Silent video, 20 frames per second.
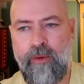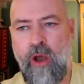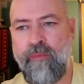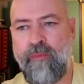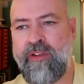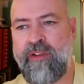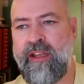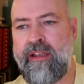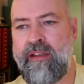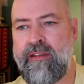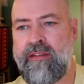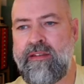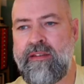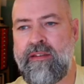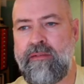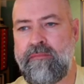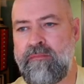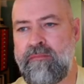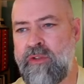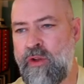But I'm
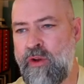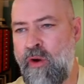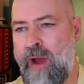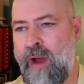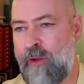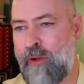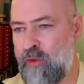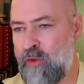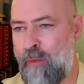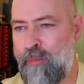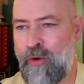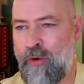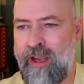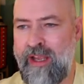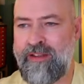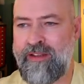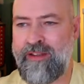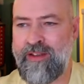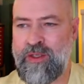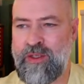confident you know how to
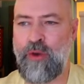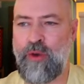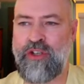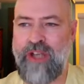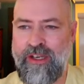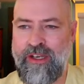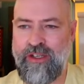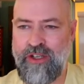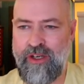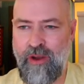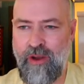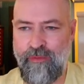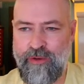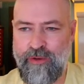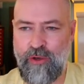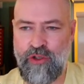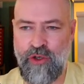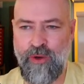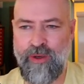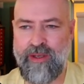operate the search engine
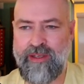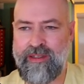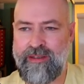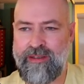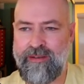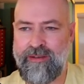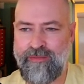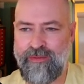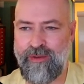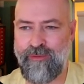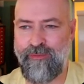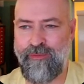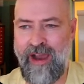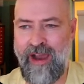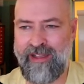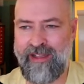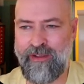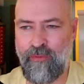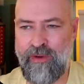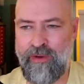of your choice to
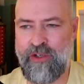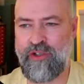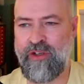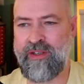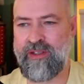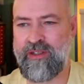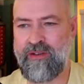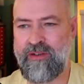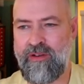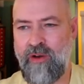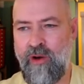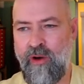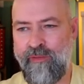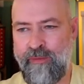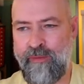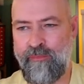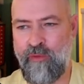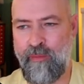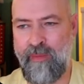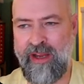find the richness
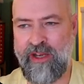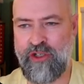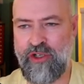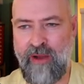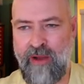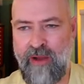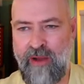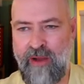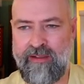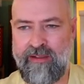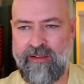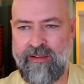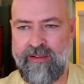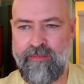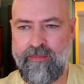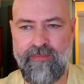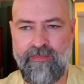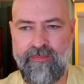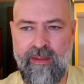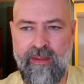of information about
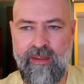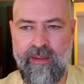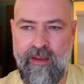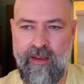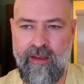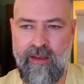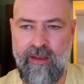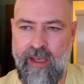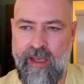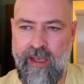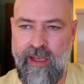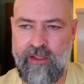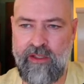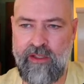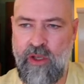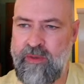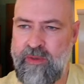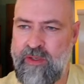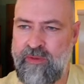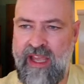it.
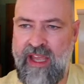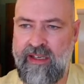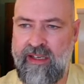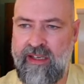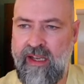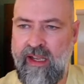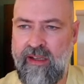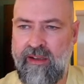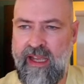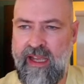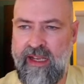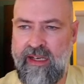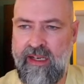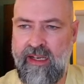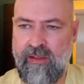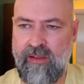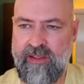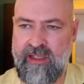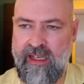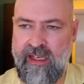In terms of
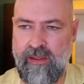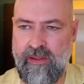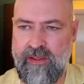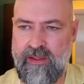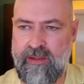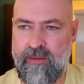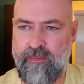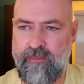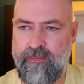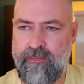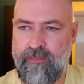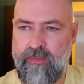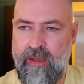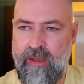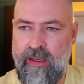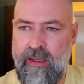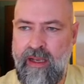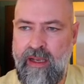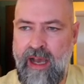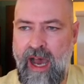technical skills,
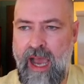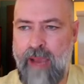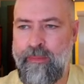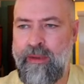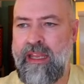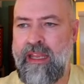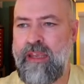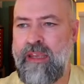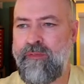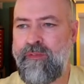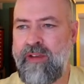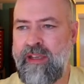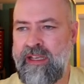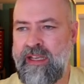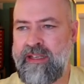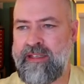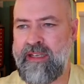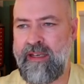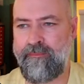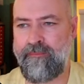I
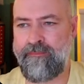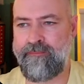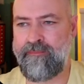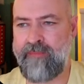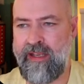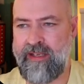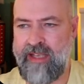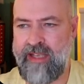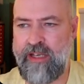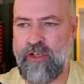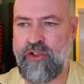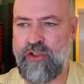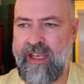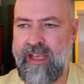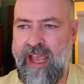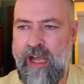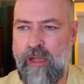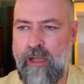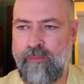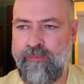believe it is
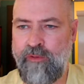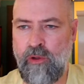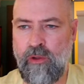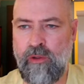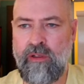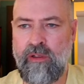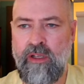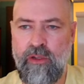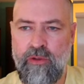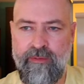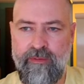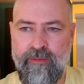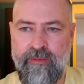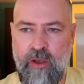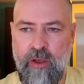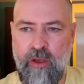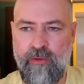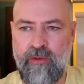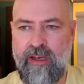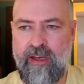essentially helpful
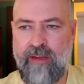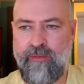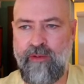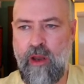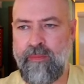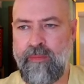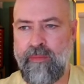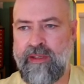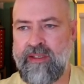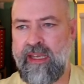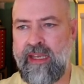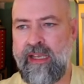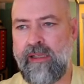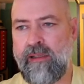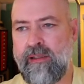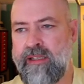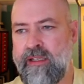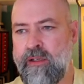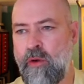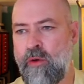to have software development
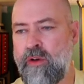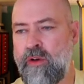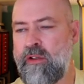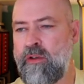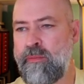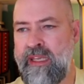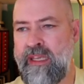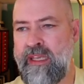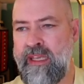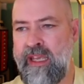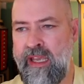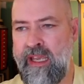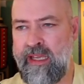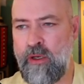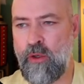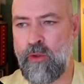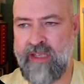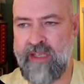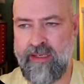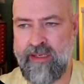skills in order to
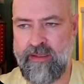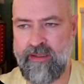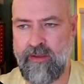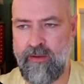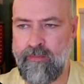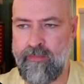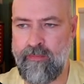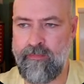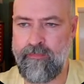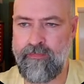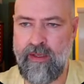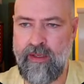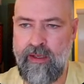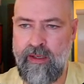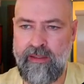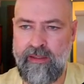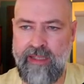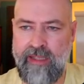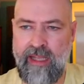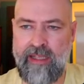be a good tester.
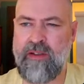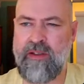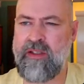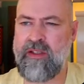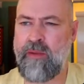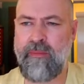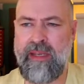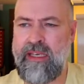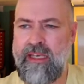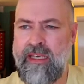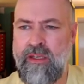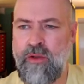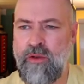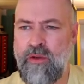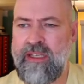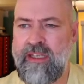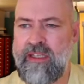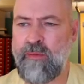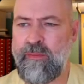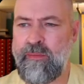That does not
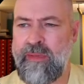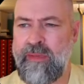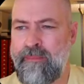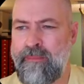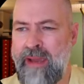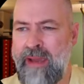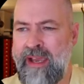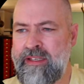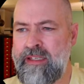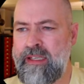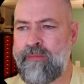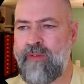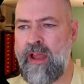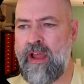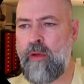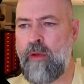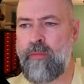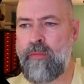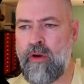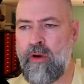mean you need to be the best
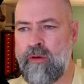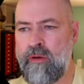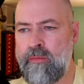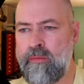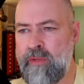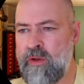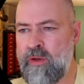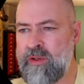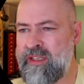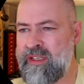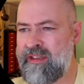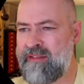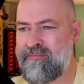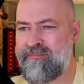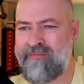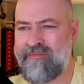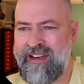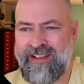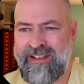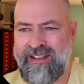developer,
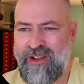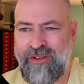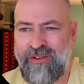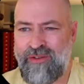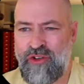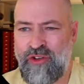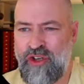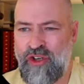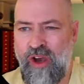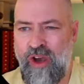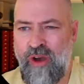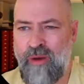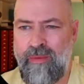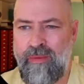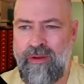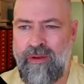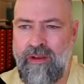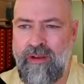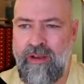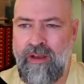because that is not your
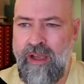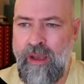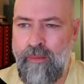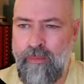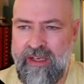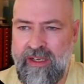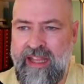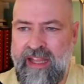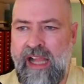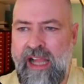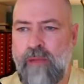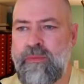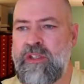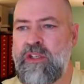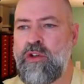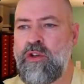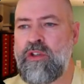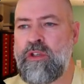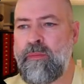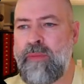job, but it
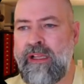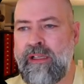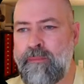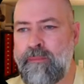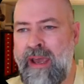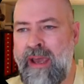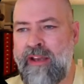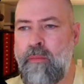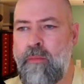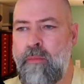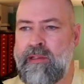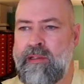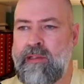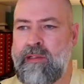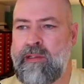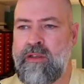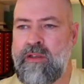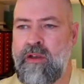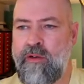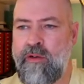helps you to build better
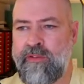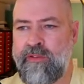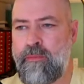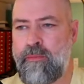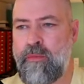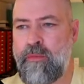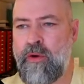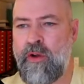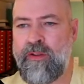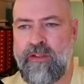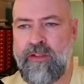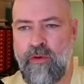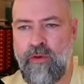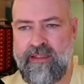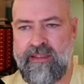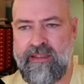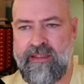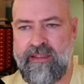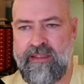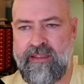models of the
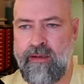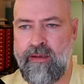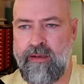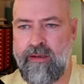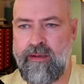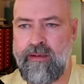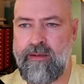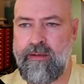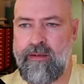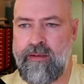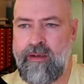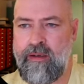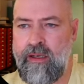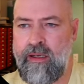product you're testing.